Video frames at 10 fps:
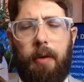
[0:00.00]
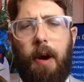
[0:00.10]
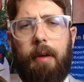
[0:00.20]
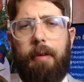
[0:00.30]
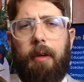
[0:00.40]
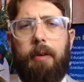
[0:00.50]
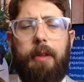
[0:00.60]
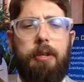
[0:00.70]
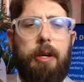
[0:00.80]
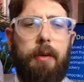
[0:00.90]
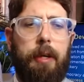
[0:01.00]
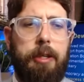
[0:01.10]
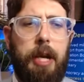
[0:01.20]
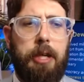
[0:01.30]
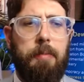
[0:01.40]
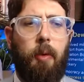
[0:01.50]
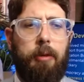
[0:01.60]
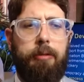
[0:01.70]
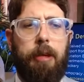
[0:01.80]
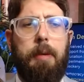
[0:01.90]
Rockefeller through the General Education Board,
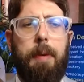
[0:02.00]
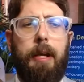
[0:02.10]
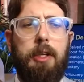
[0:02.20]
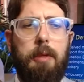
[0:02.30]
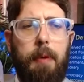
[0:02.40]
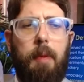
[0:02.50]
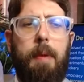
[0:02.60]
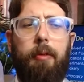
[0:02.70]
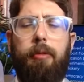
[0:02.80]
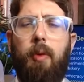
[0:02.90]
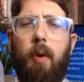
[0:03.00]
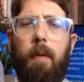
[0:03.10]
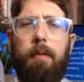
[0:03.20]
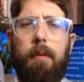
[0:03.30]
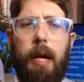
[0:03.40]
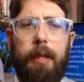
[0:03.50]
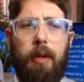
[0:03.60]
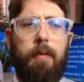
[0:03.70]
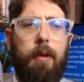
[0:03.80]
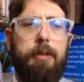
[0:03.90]
sets up an experimental school at the
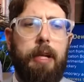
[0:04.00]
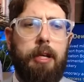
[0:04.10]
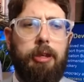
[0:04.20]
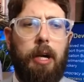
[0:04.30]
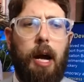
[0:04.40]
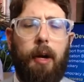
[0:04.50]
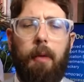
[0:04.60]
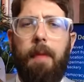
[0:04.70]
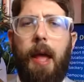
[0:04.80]
University of Chicago.